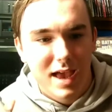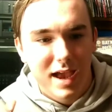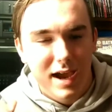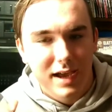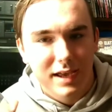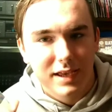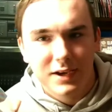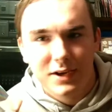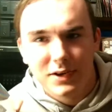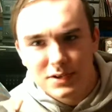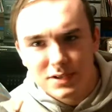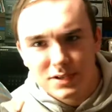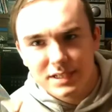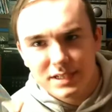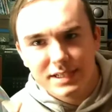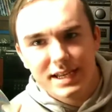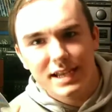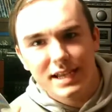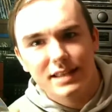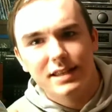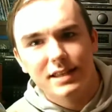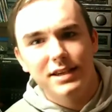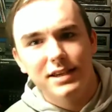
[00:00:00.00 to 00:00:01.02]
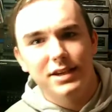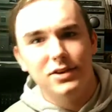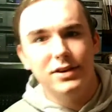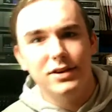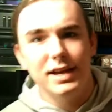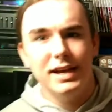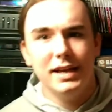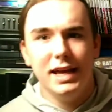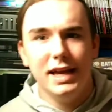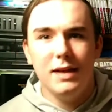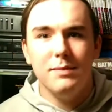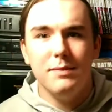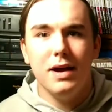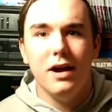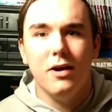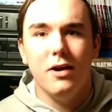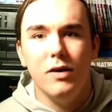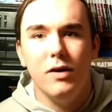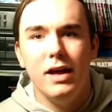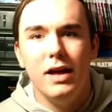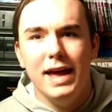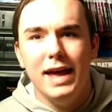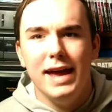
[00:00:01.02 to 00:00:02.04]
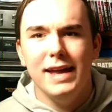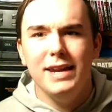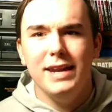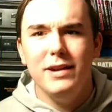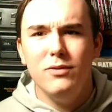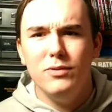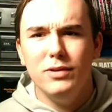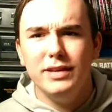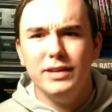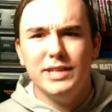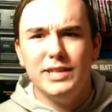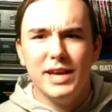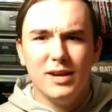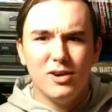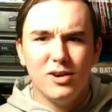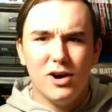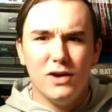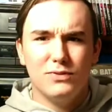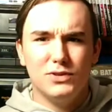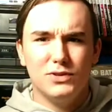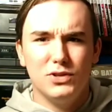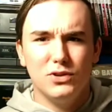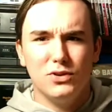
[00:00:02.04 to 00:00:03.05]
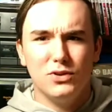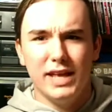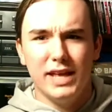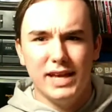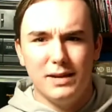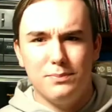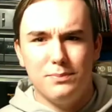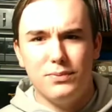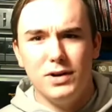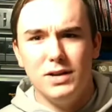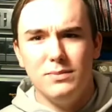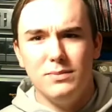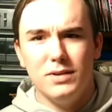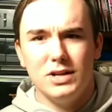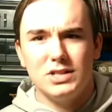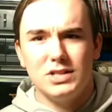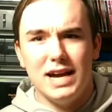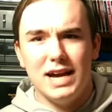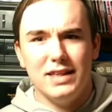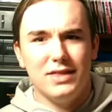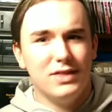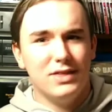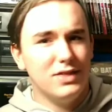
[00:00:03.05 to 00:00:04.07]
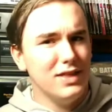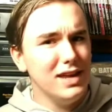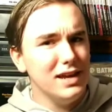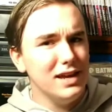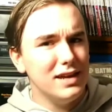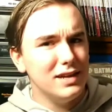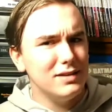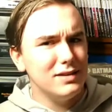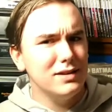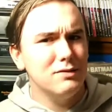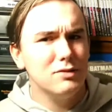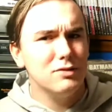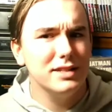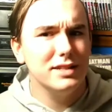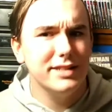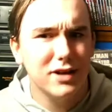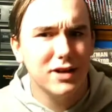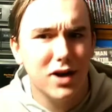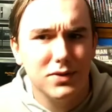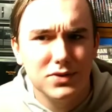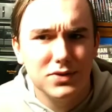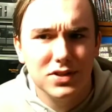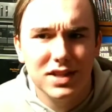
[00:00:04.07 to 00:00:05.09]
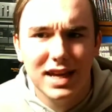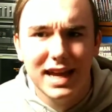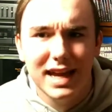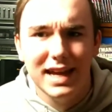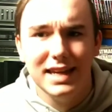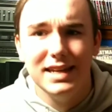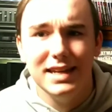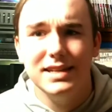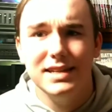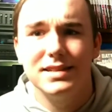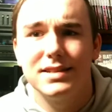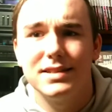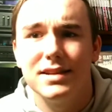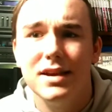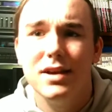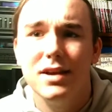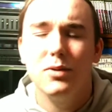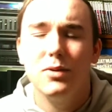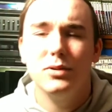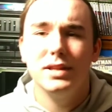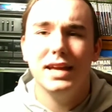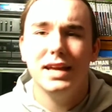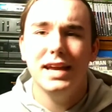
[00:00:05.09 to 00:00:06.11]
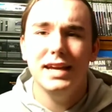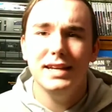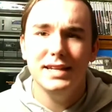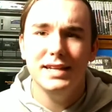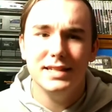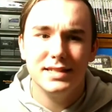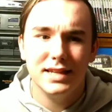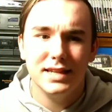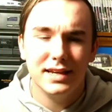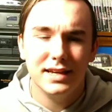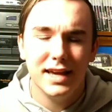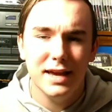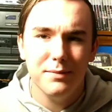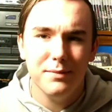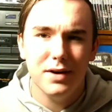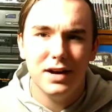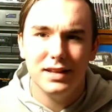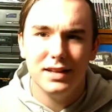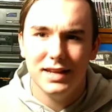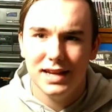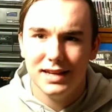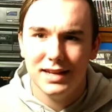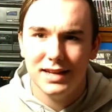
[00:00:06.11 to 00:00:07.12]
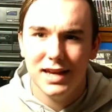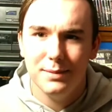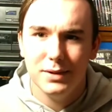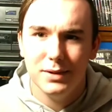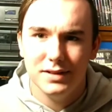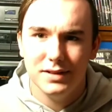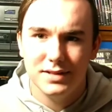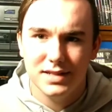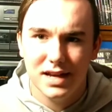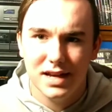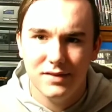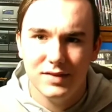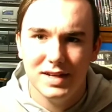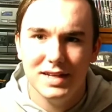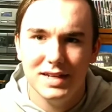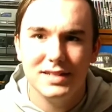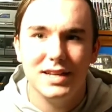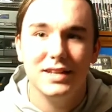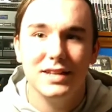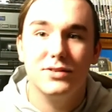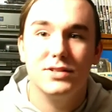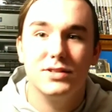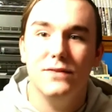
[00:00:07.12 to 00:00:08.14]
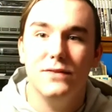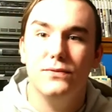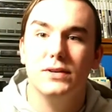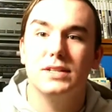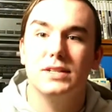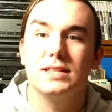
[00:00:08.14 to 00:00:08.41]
Here's the year it came out, and it didn't really take off till pretty much, I think it didn't really take off to the 80s. When the 80s, it came out, yeah, it came out in the 70s, and there's different